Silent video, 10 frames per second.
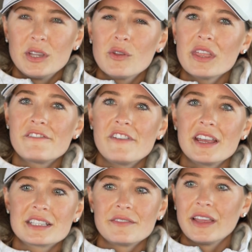that
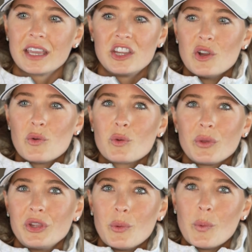phase of, like, you don't
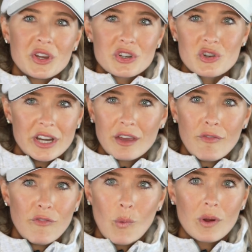really know what you're training
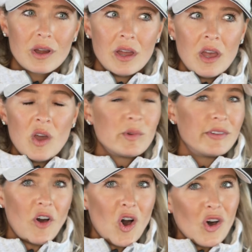for.
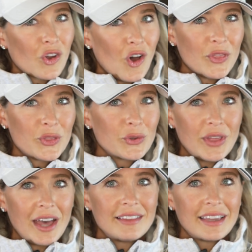We've all gone through
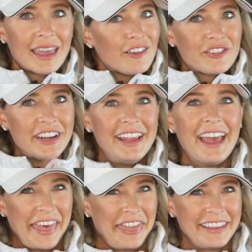that. Like, every
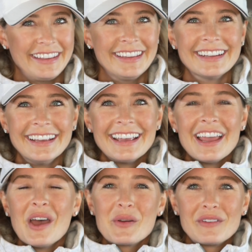athlete,
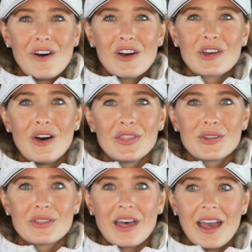we've all gone
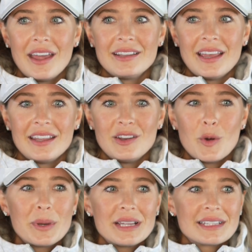through that, and
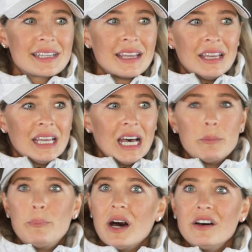nobody's
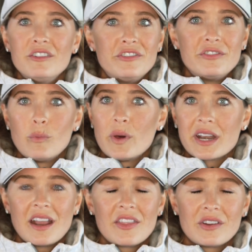above one
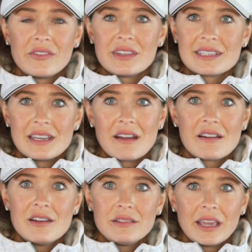another in this
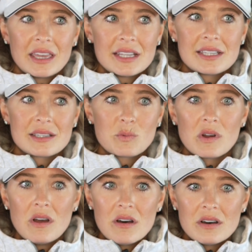scenario. Like,
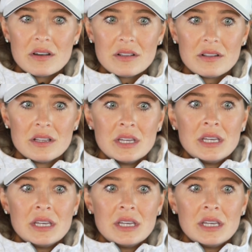we're all